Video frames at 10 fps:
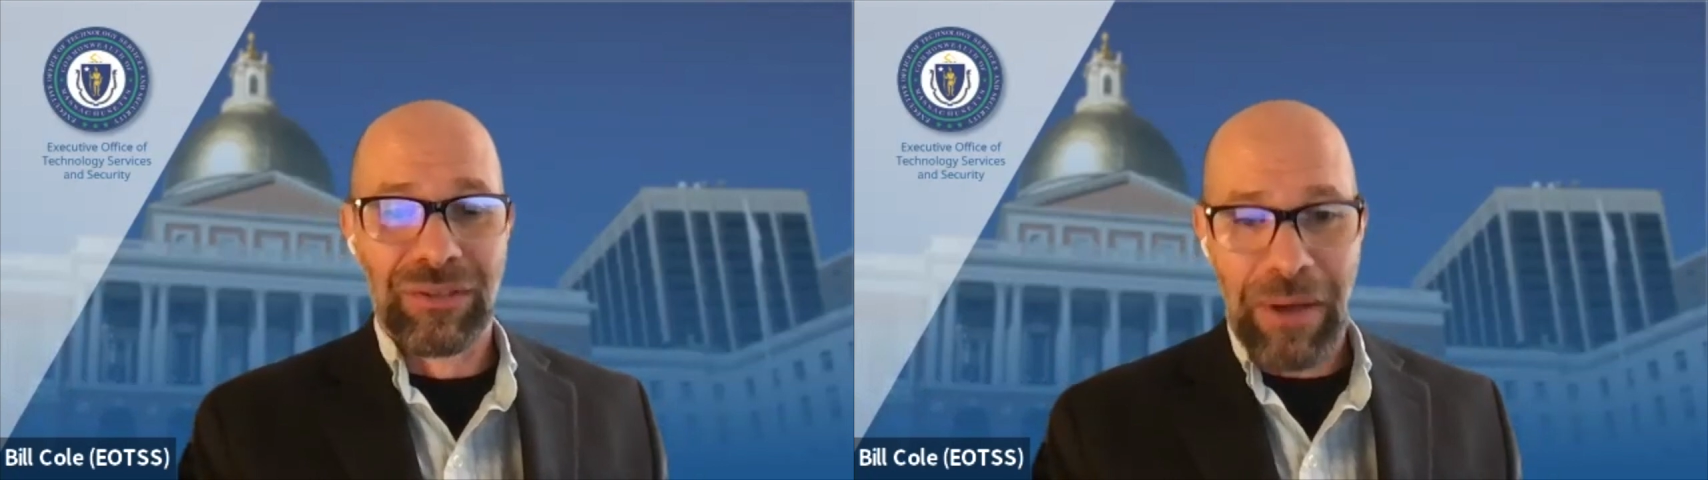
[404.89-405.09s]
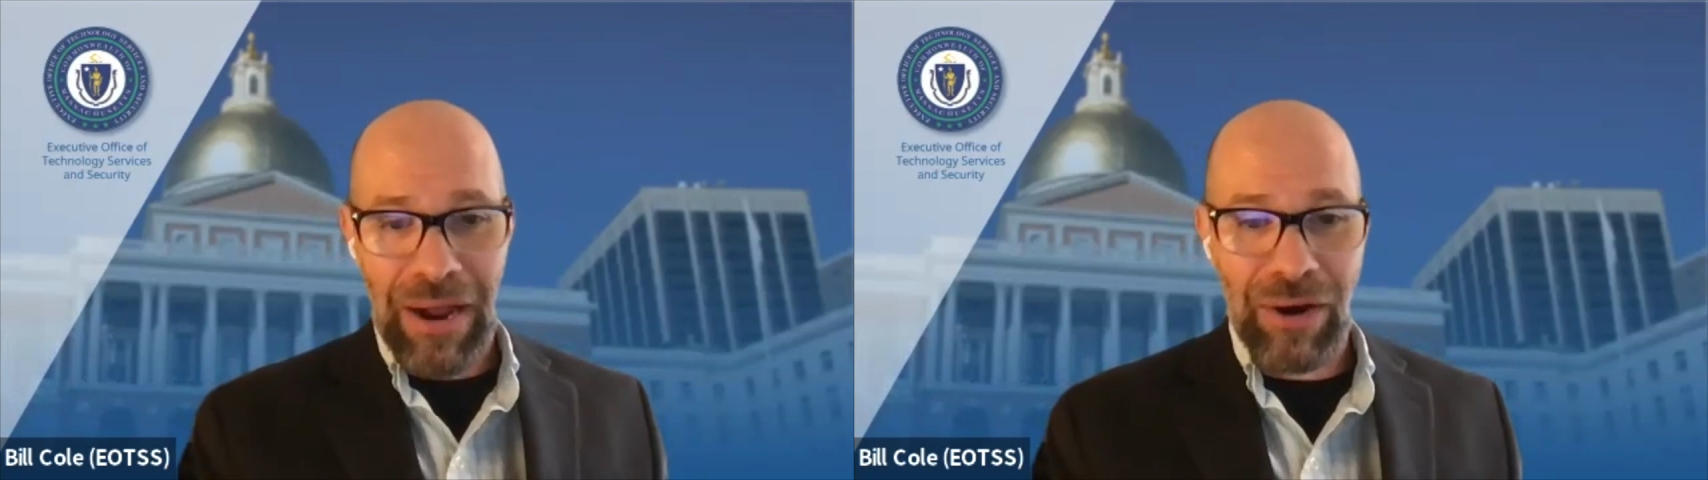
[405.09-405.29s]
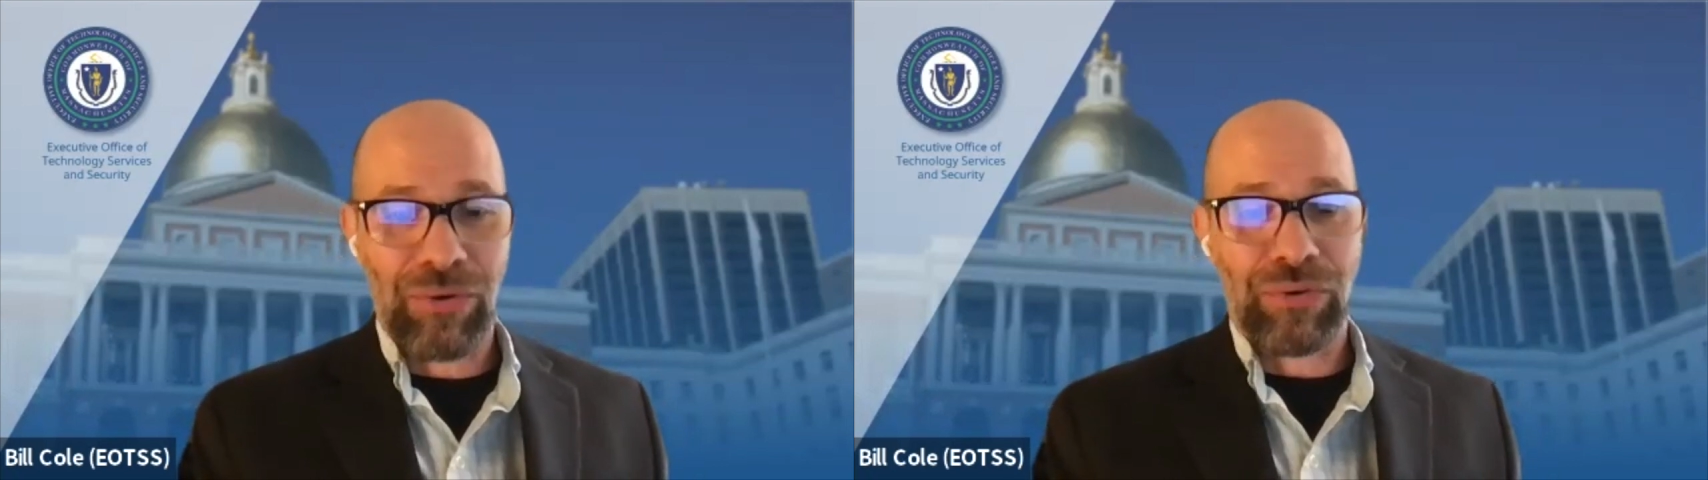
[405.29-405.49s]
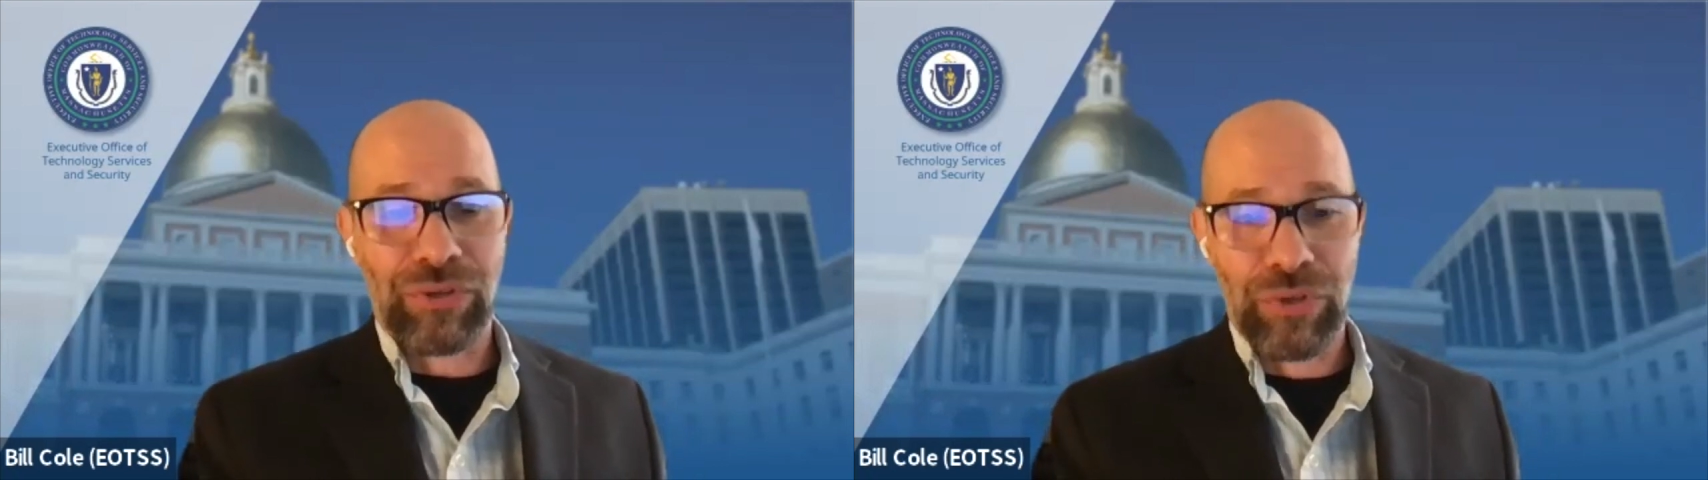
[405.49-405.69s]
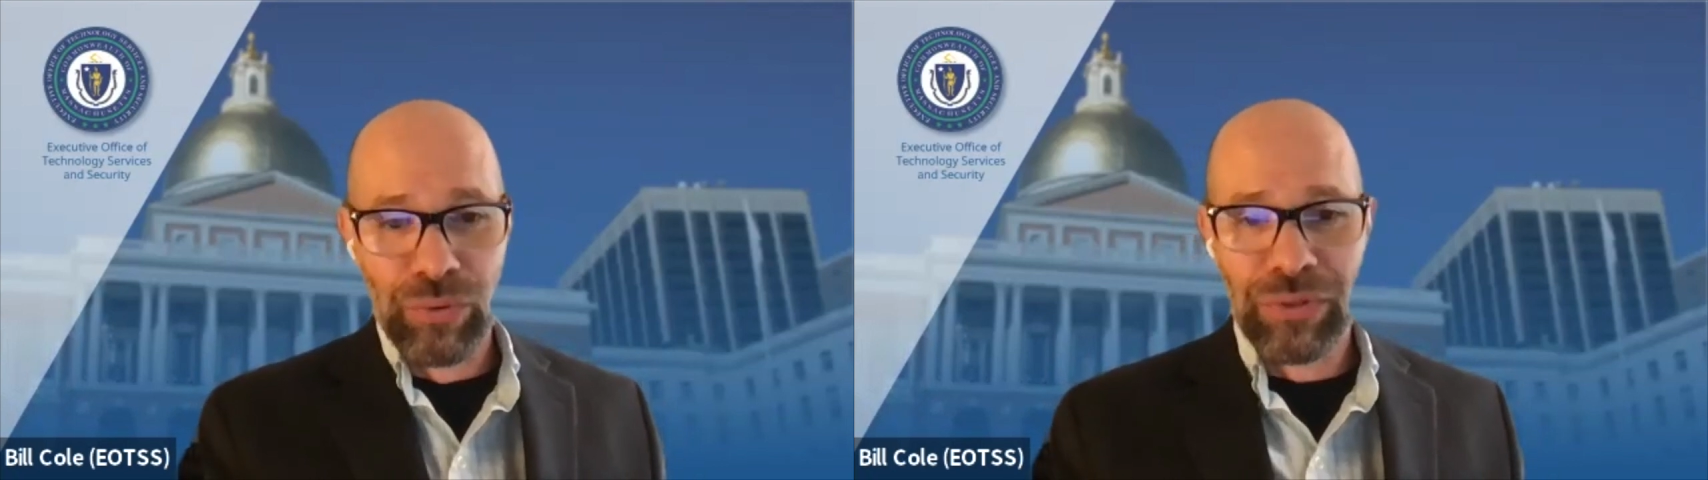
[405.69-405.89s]
the power
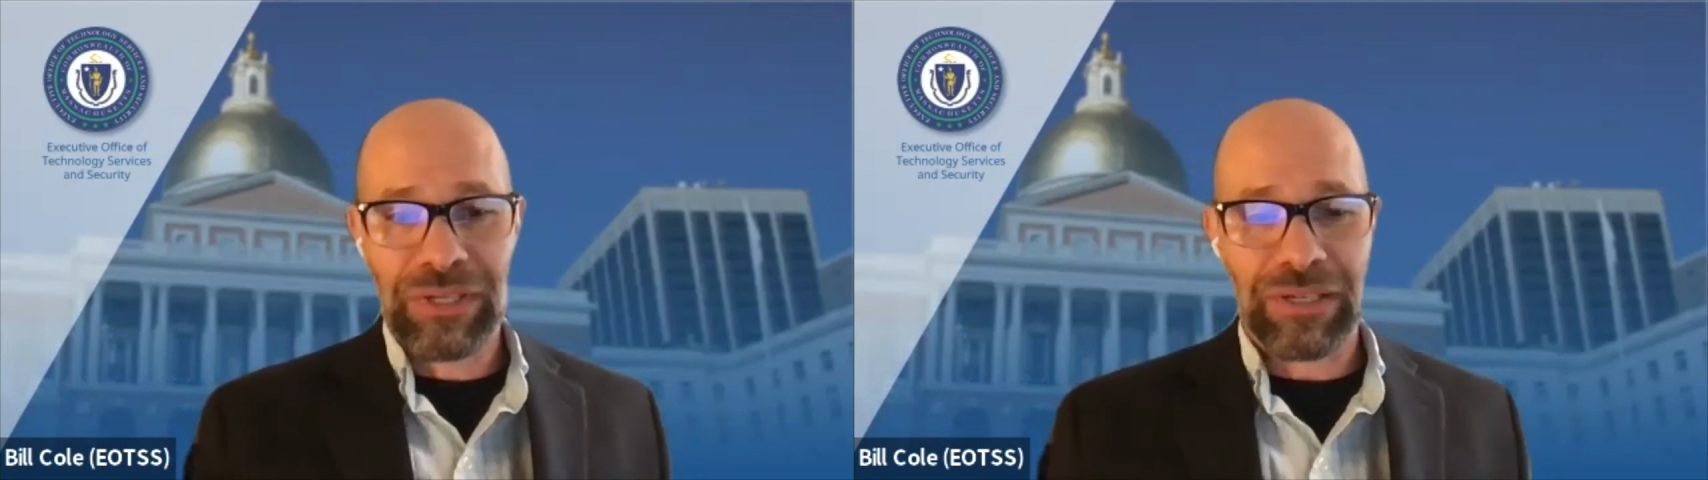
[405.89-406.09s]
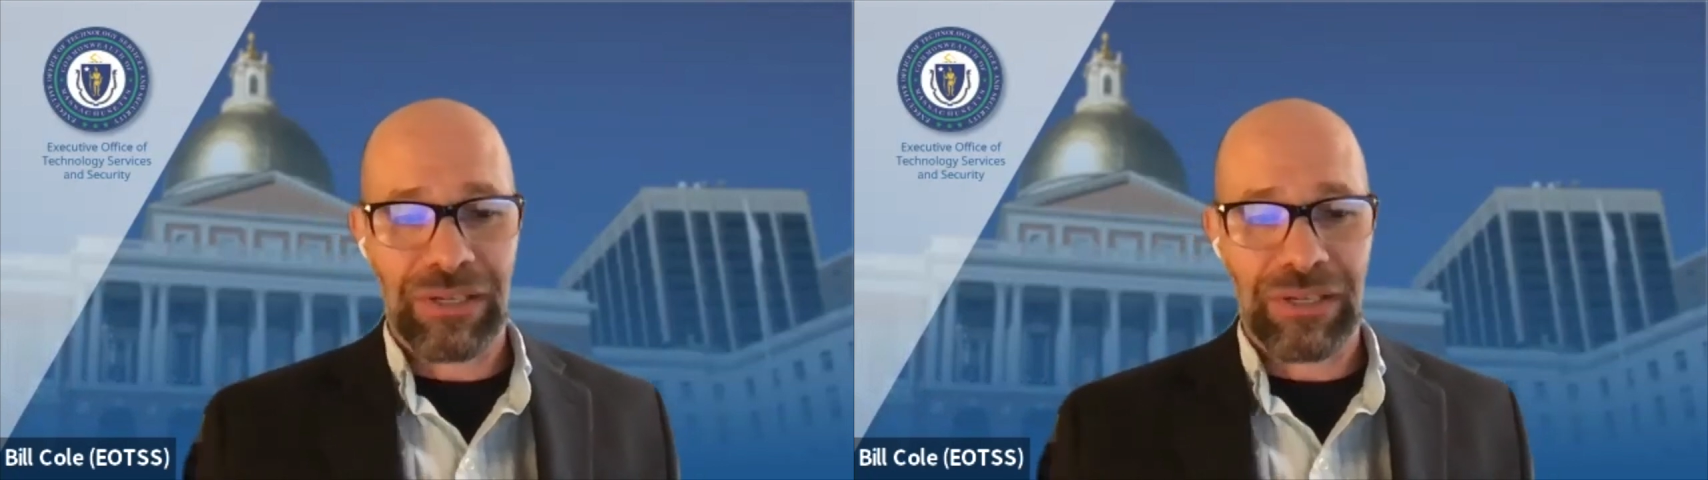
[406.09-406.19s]
and cooling,